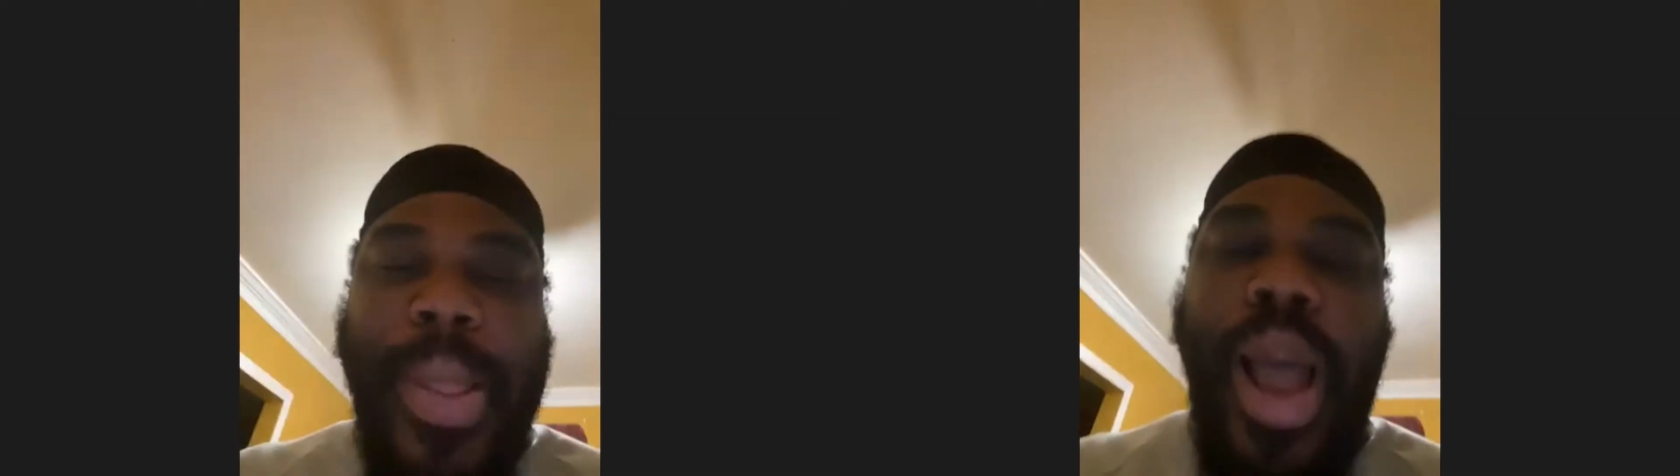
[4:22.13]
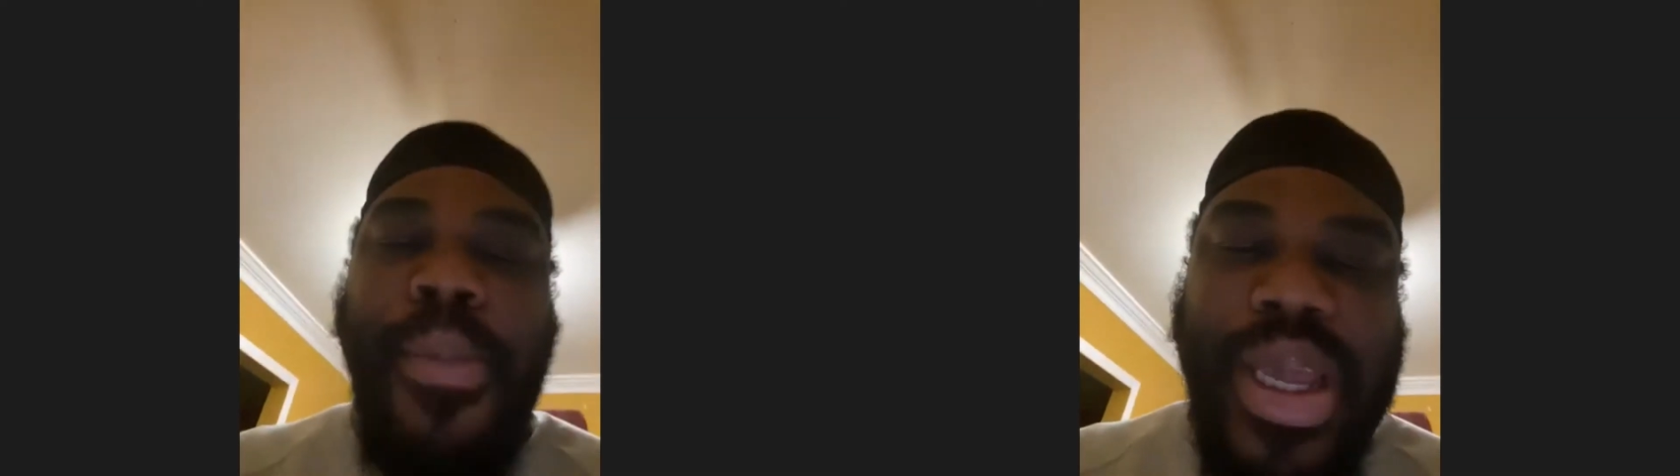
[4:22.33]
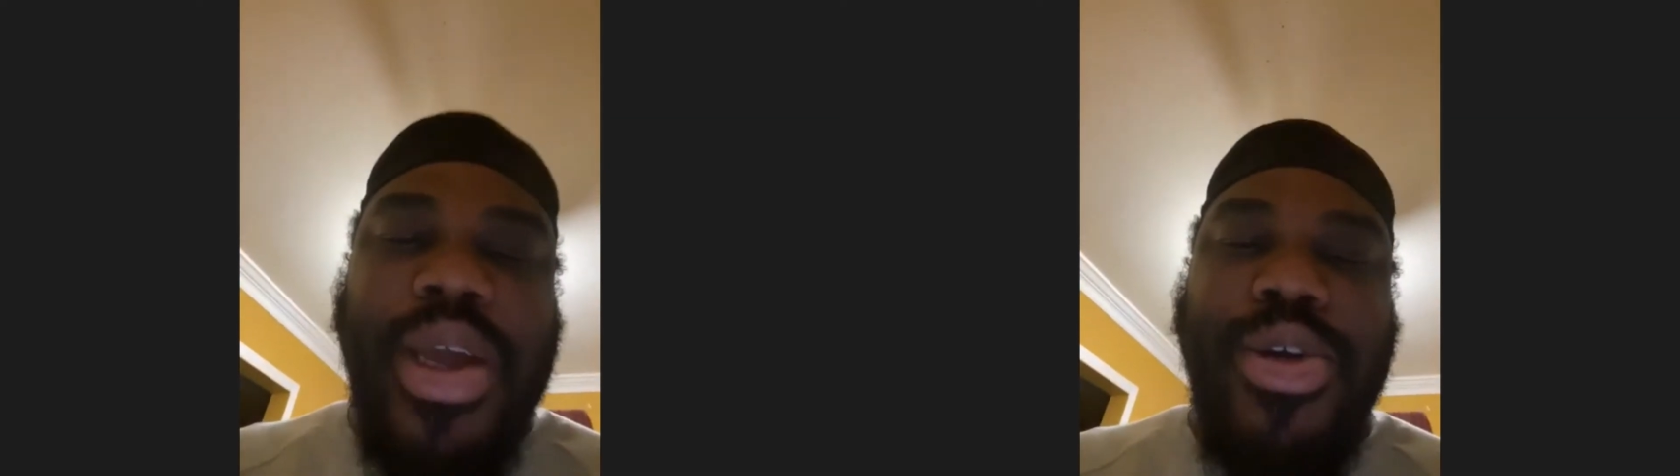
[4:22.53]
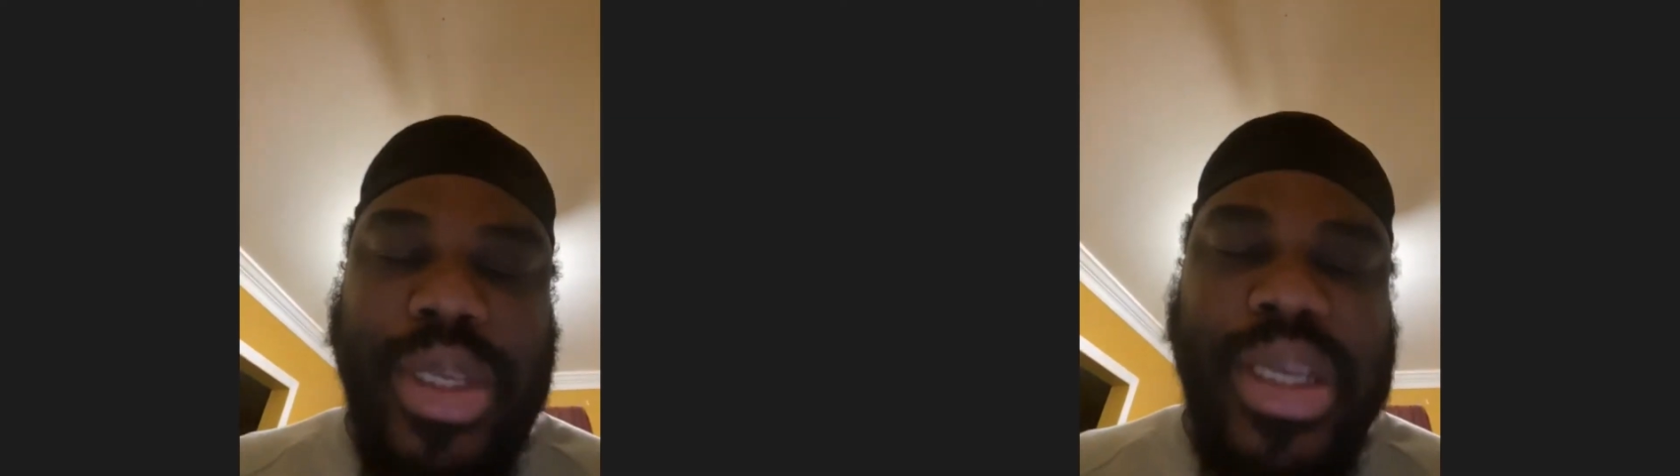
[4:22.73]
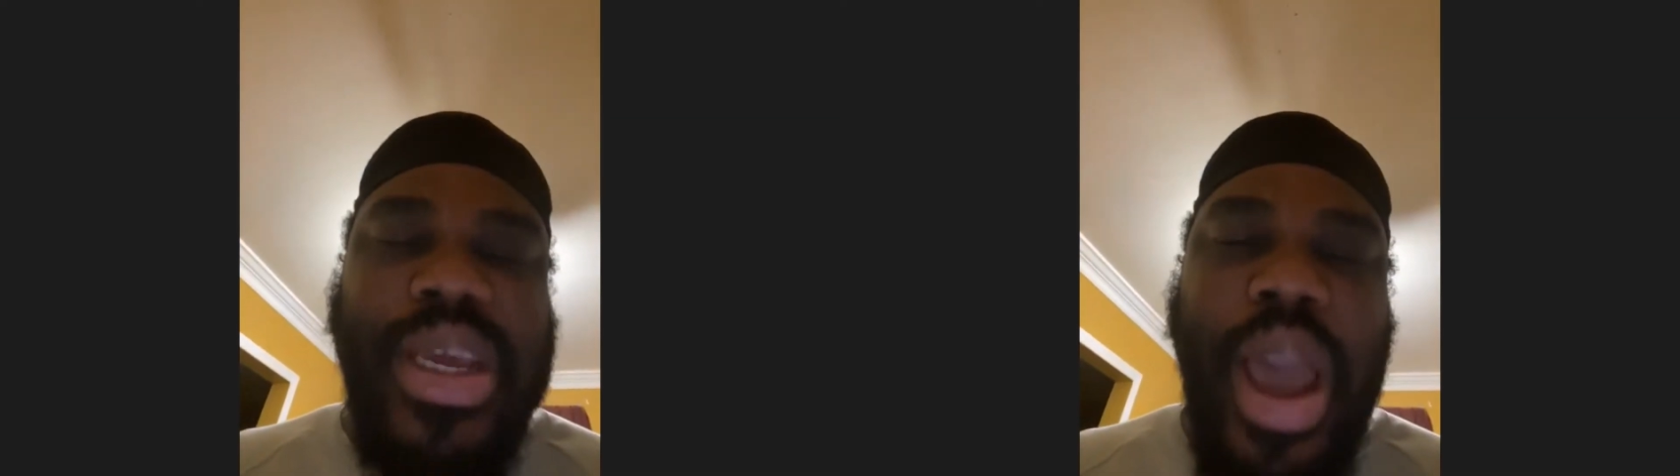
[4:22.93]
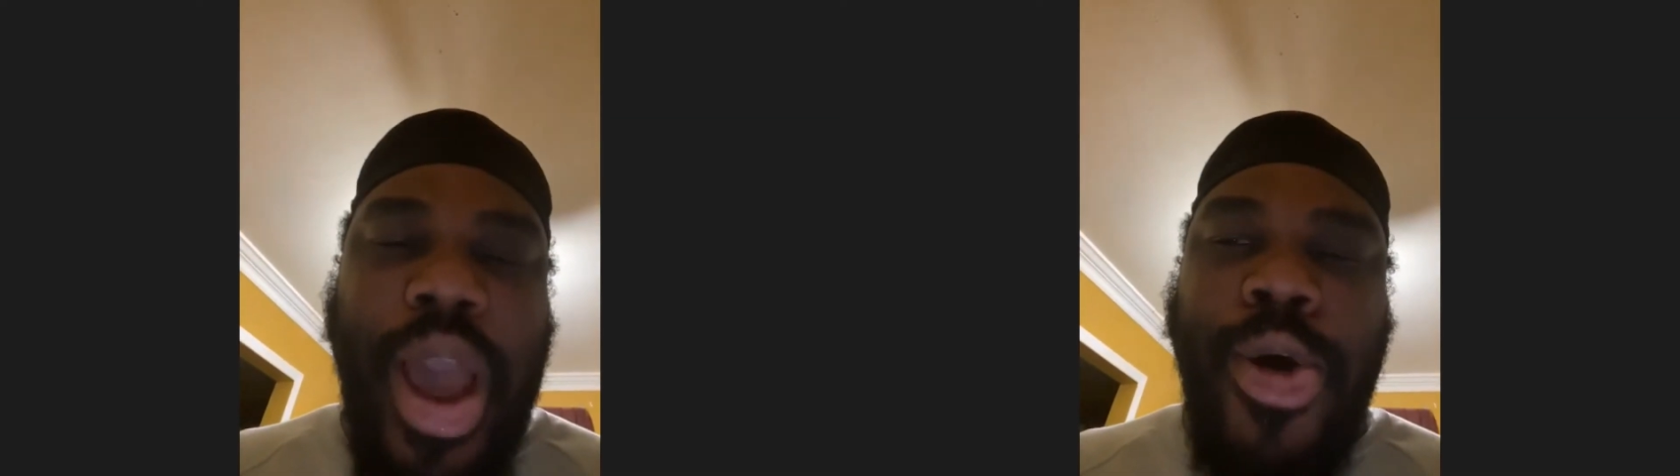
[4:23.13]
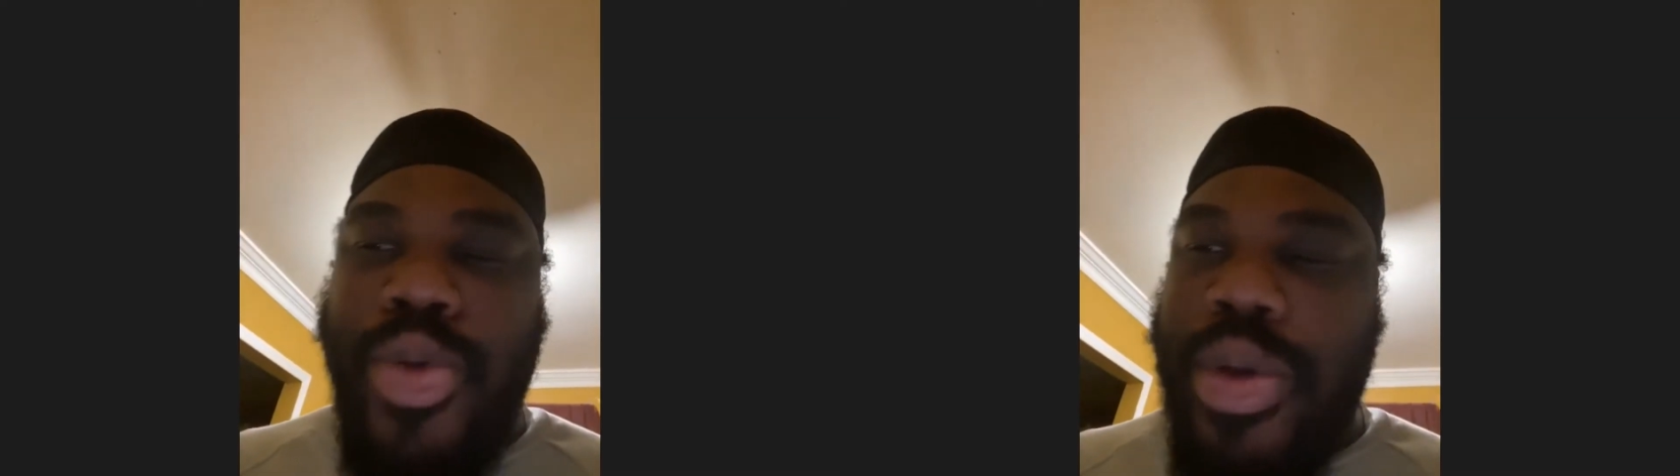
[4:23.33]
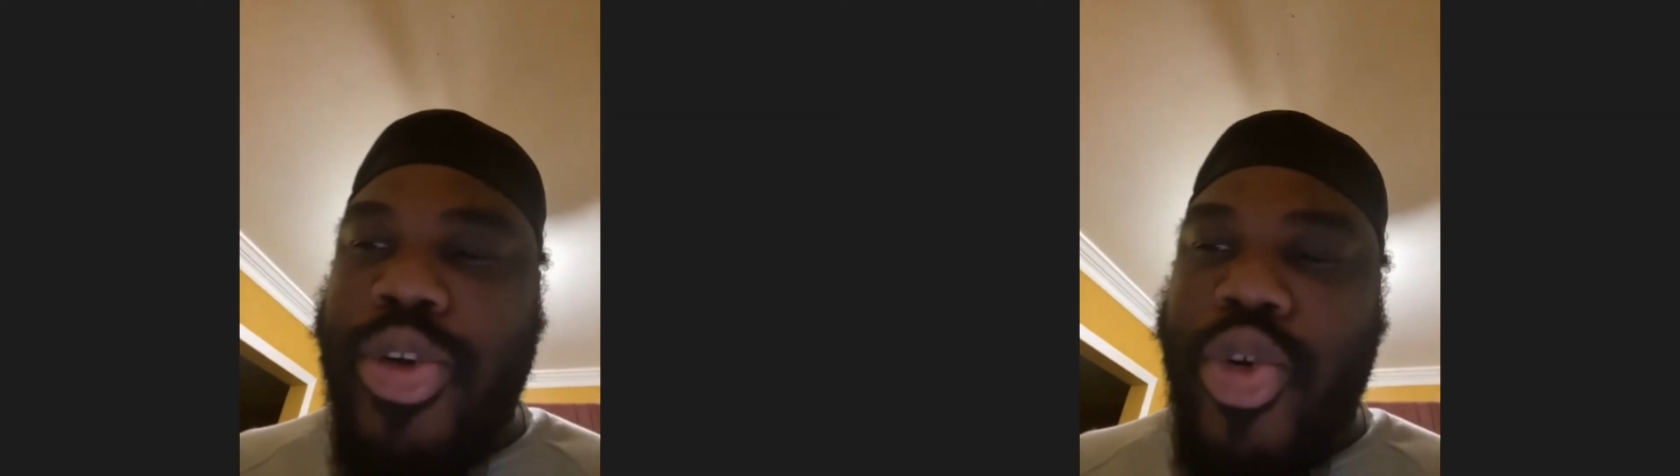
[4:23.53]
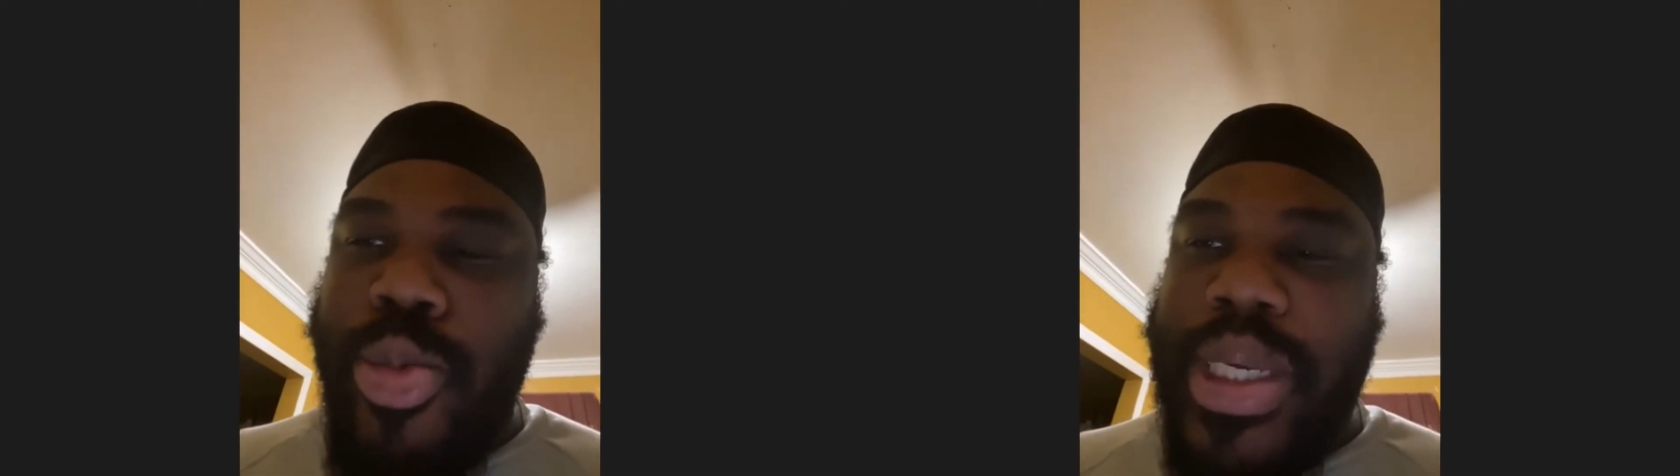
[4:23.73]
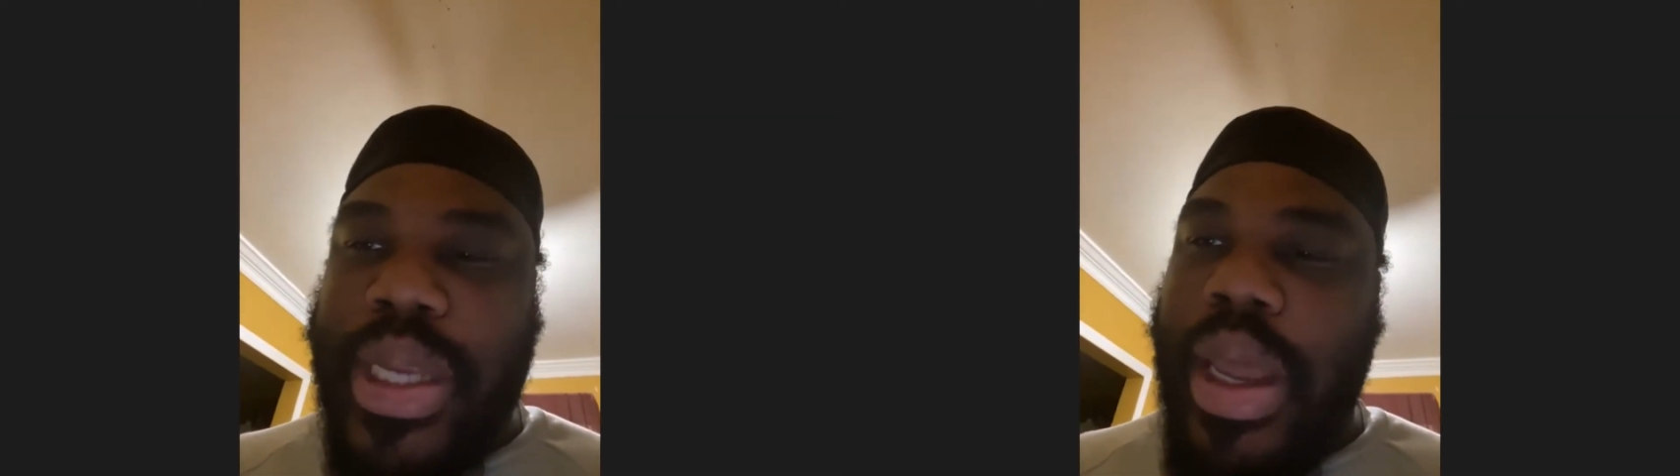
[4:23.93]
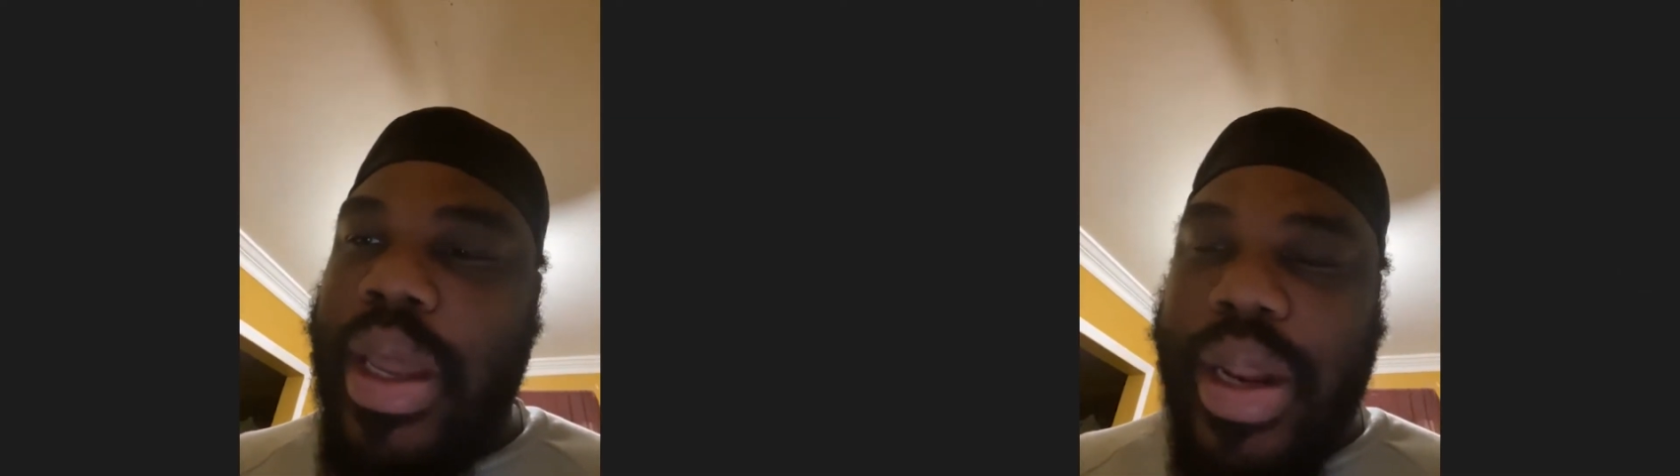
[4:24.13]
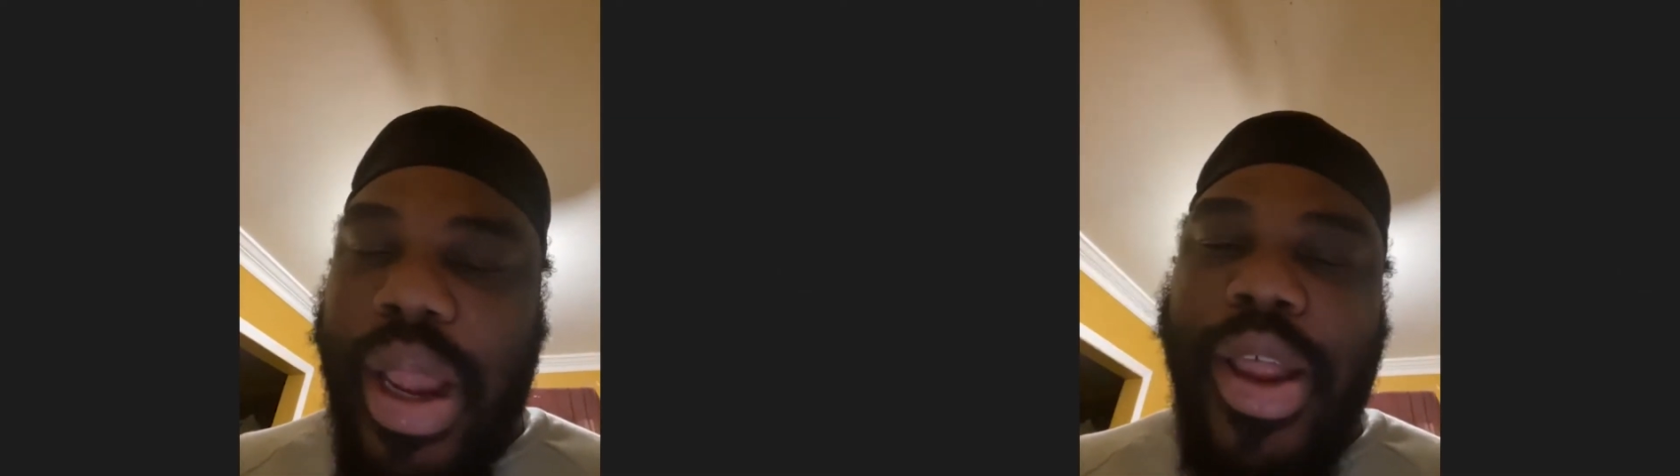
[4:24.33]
I'm a yield to Yao. You know what I'm saying?